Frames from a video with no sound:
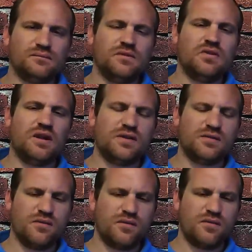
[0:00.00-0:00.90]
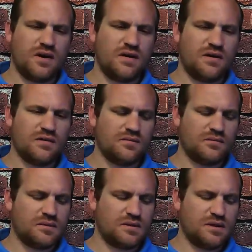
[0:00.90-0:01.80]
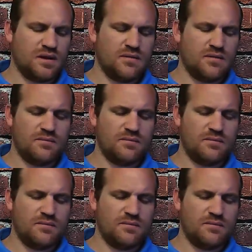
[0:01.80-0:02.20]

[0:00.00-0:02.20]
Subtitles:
a little less refined than